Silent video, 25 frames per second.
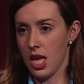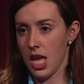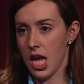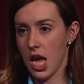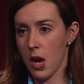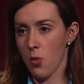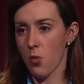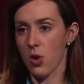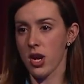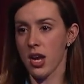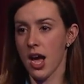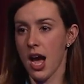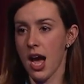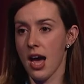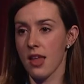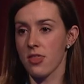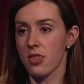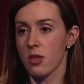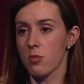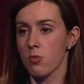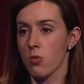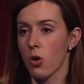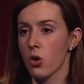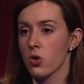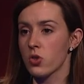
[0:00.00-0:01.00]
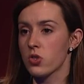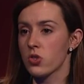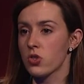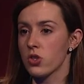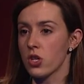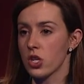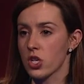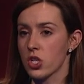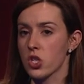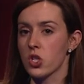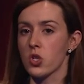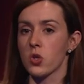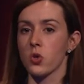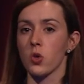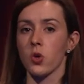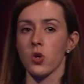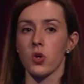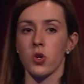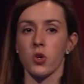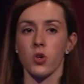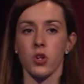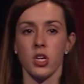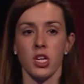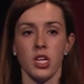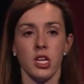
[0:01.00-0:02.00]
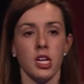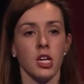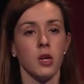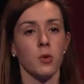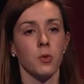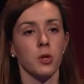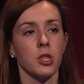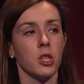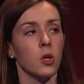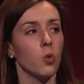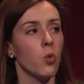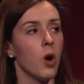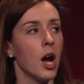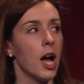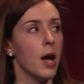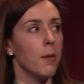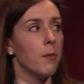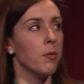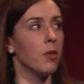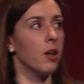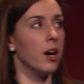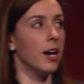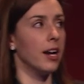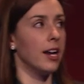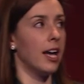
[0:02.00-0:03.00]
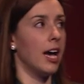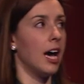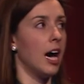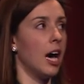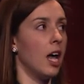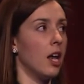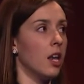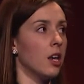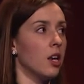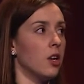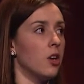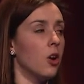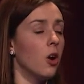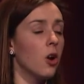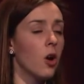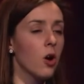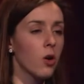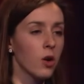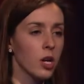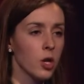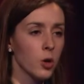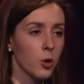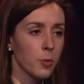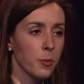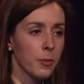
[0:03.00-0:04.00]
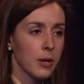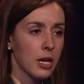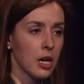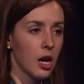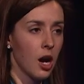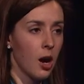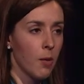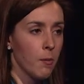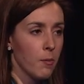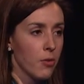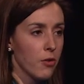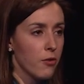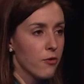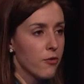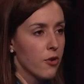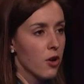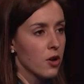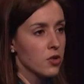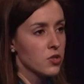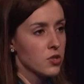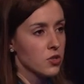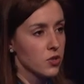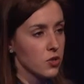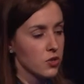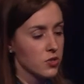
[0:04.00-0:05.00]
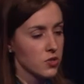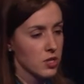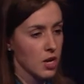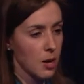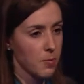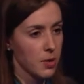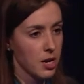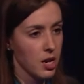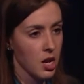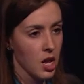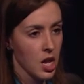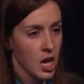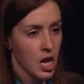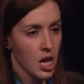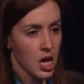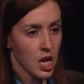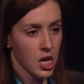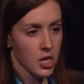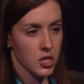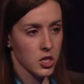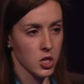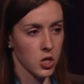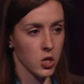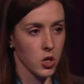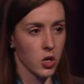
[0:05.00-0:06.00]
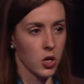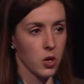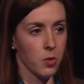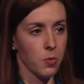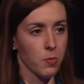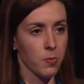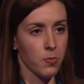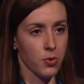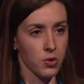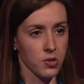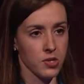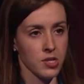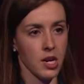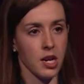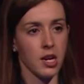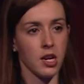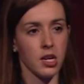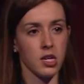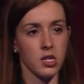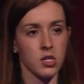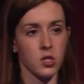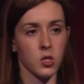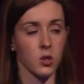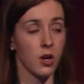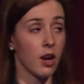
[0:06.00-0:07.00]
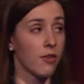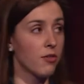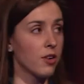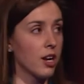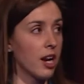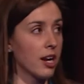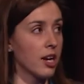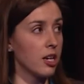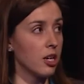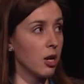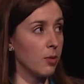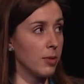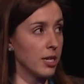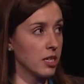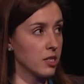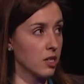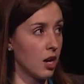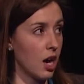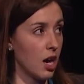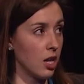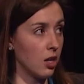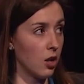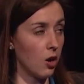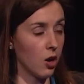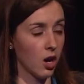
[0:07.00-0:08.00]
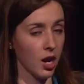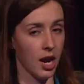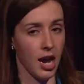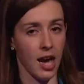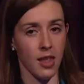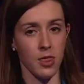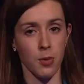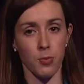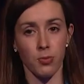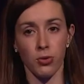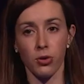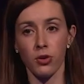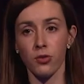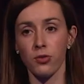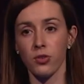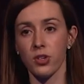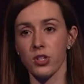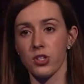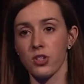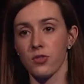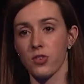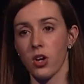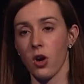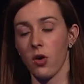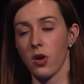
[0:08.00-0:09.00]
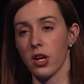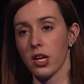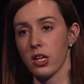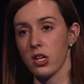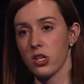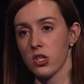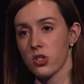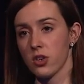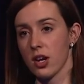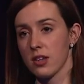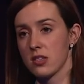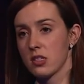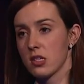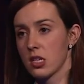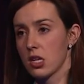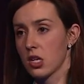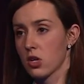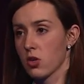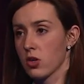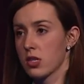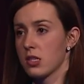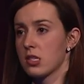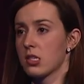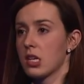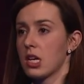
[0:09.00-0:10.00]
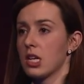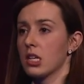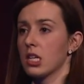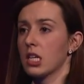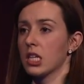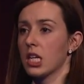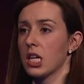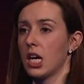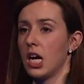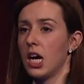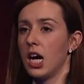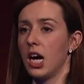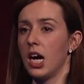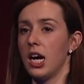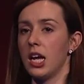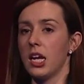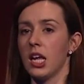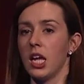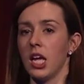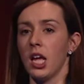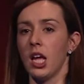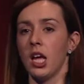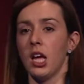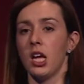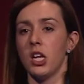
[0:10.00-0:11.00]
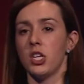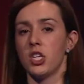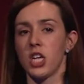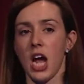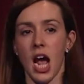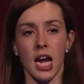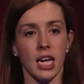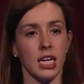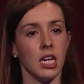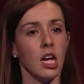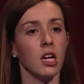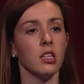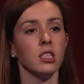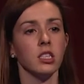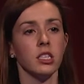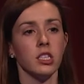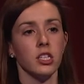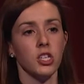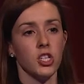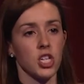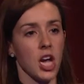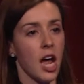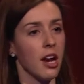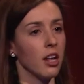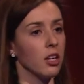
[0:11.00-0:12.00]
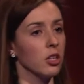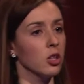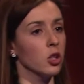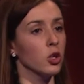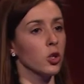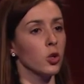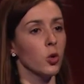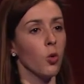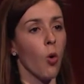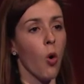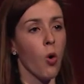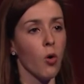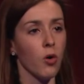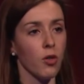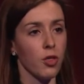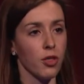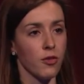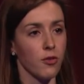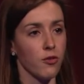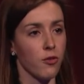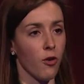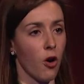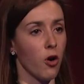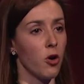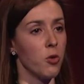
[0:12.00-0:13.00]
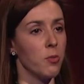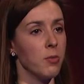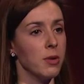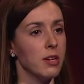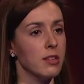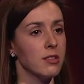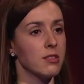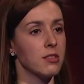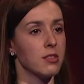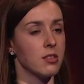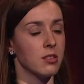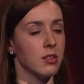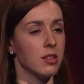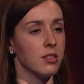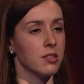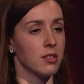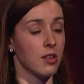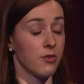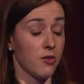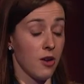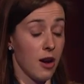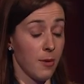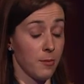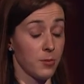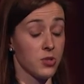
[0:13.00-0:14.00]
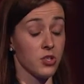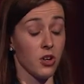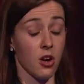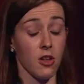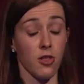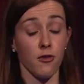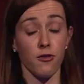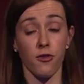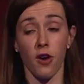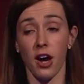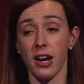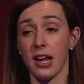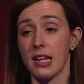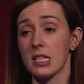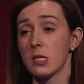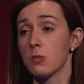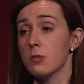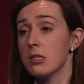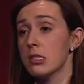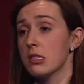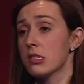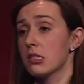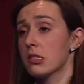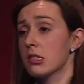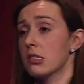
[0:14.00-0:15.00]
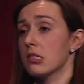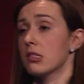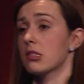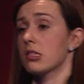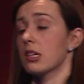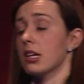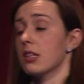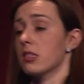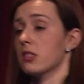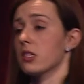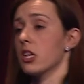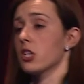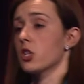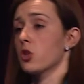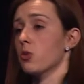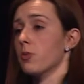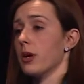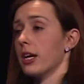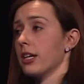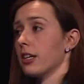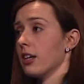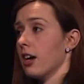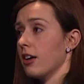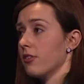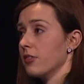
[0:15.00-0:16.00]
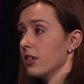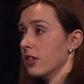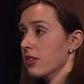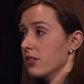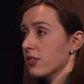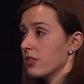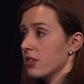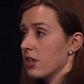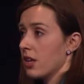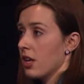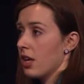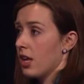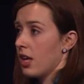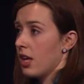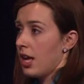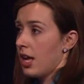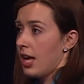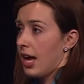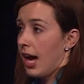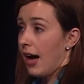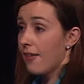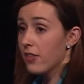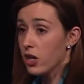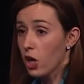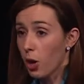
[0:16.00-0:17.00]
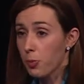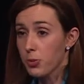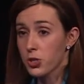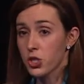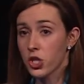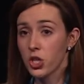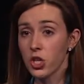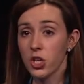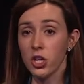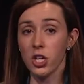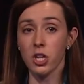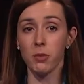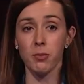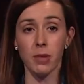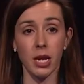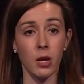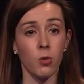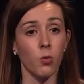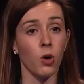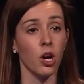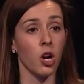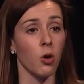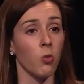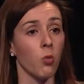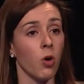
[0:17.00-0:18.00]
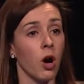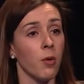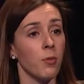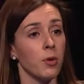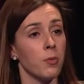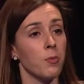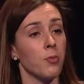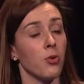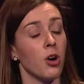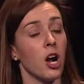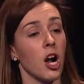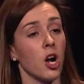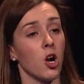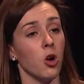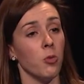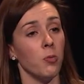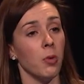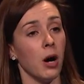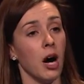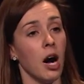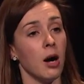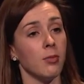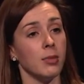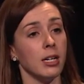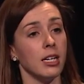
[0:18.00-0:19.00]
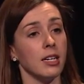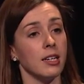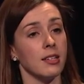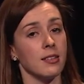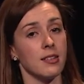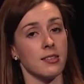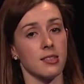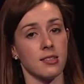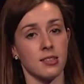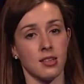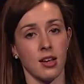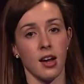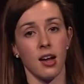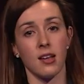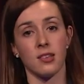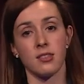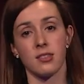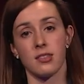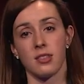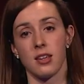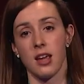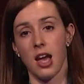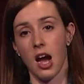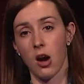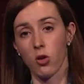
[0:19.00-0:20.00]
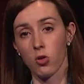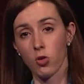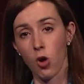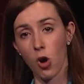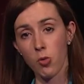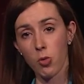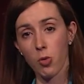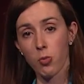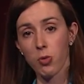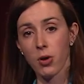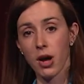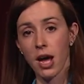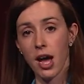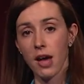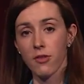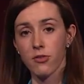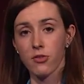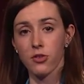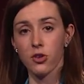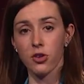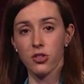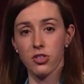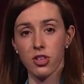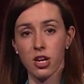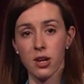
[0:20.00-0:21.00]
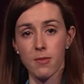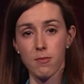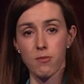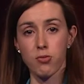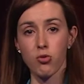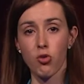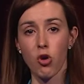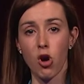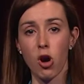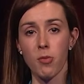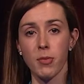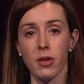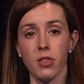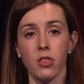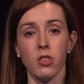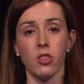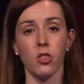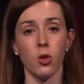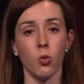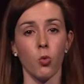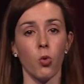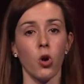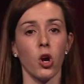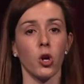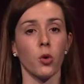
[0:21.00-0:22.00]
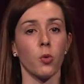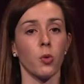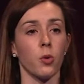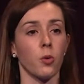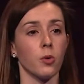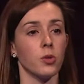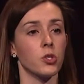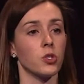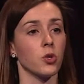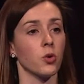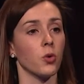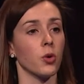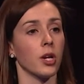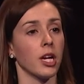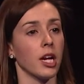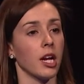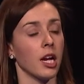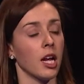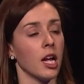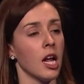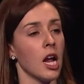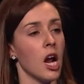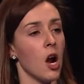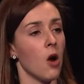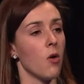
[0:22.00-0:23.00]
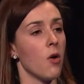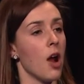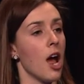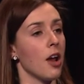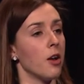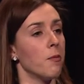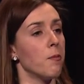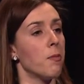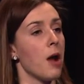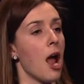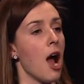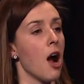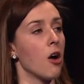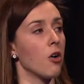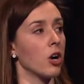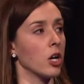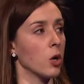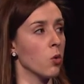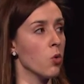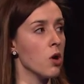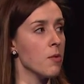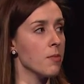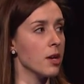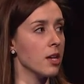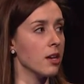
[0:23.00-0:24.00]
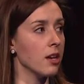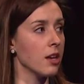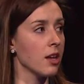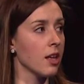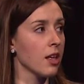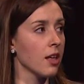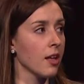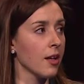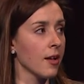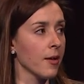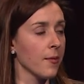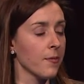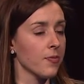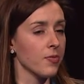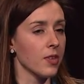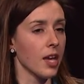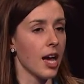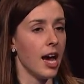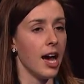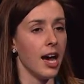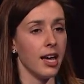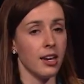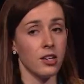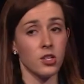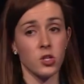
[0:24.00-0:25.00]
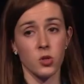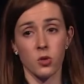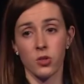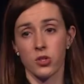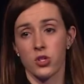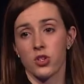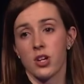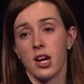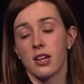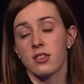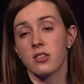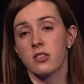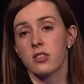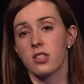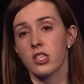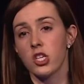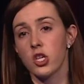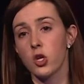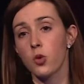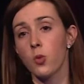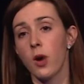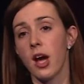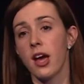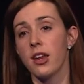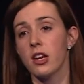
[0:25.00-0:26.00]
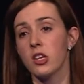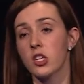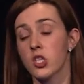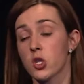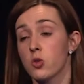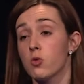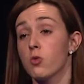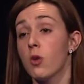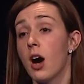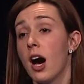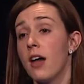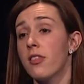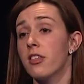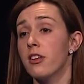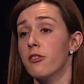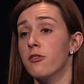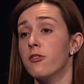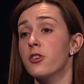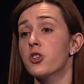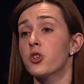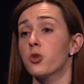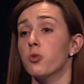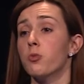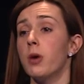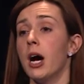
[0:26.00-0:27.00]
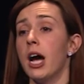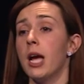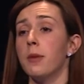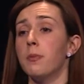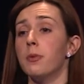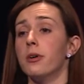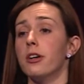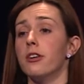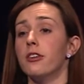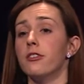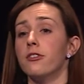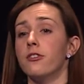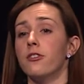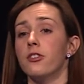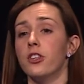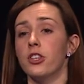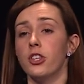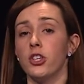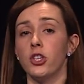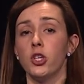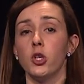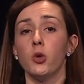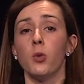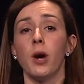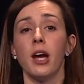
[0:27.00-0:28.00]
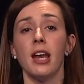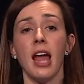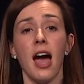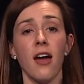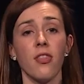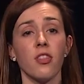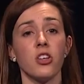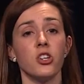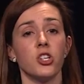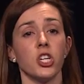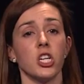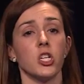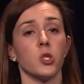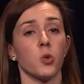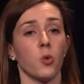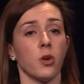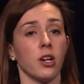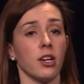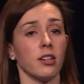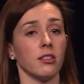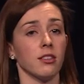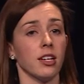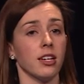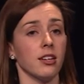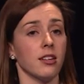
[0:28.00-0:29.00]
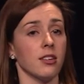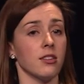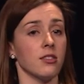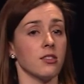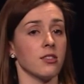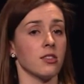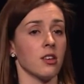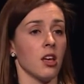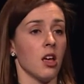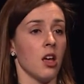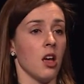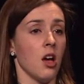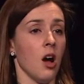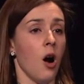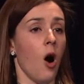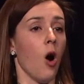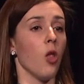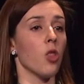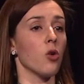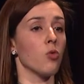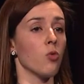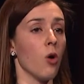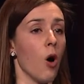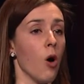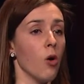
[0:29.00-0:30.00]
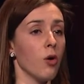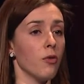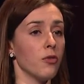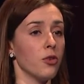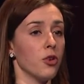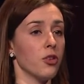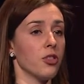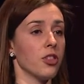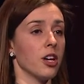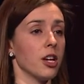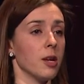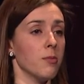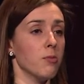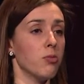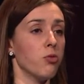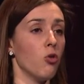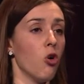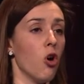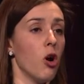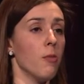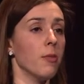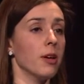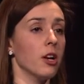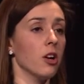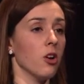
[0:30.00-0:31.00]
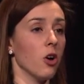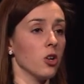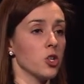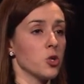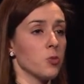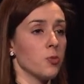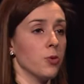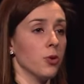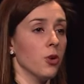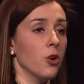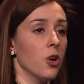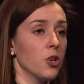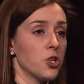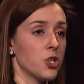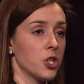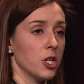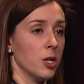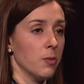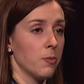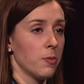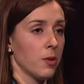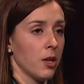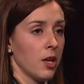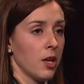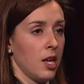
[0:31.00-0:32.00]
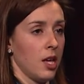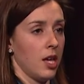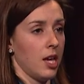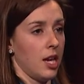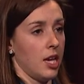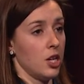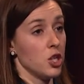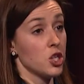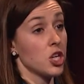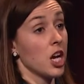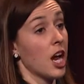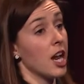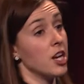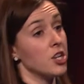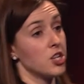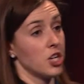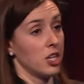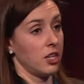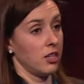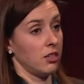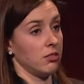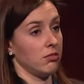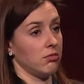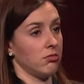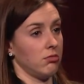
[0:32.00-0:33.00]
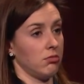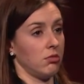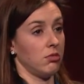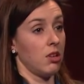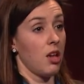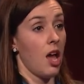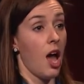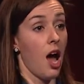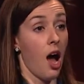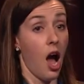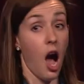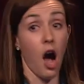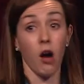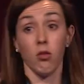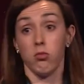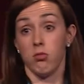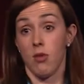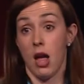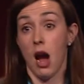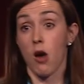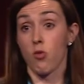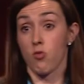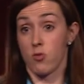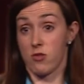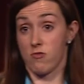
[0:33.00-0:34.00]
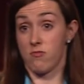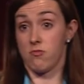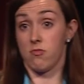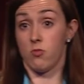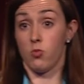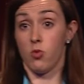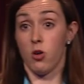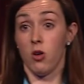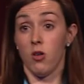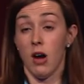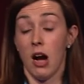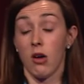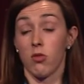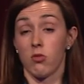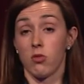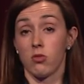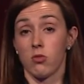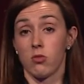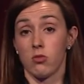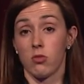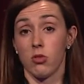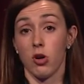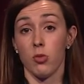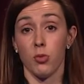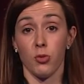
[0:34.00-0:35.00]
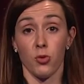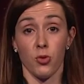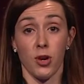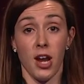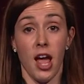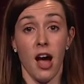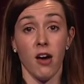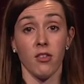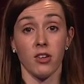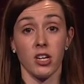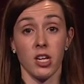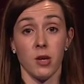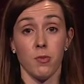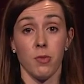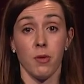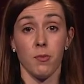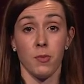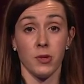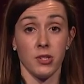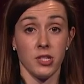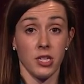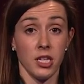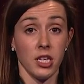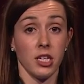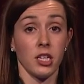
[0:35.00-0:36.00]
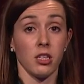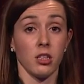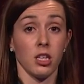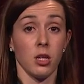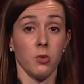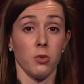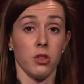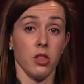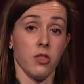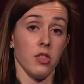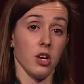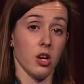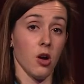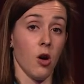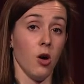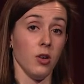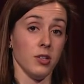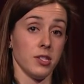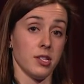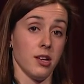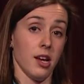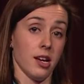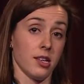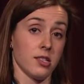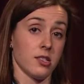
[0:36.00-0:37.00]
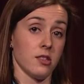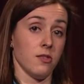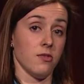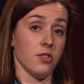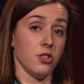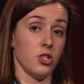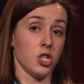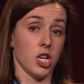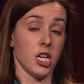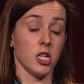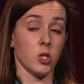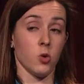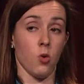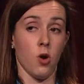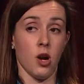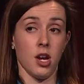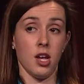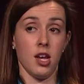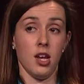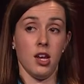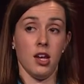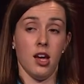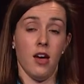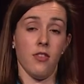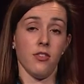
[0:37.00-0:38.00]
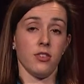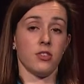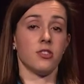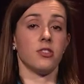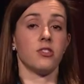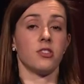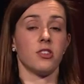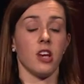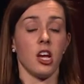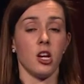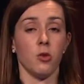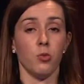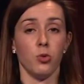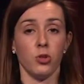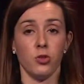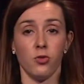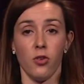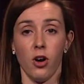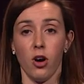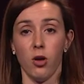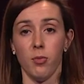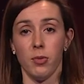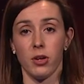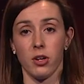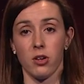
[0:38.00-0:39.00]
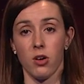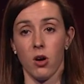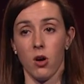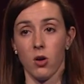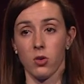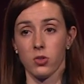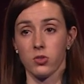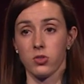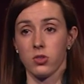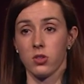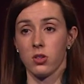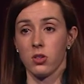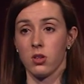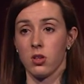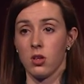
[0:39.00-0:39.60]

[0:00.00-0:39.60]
And we had the most extraordinary year with the way it played out. Not only to become the first youth summit to present to every economic dialogue, I had the privilege of going and addressing Christine Lagarde, Jackie Ellen, Janet Liu, all of the foreign ministers, I'm sorry, the finance ministers and central bank governors. I had the opportunity to meet one-on-one with Barack Obama and discuss our global plan for youth unemployment and the work we were doing around empowering women, and to address the UN and to write the official paper for the UN and the G20 leaders on the role of youth unemployment and entrepreneurship in changing our global reality, but particularly within the context of the G20 and the Sustainable Development Goals.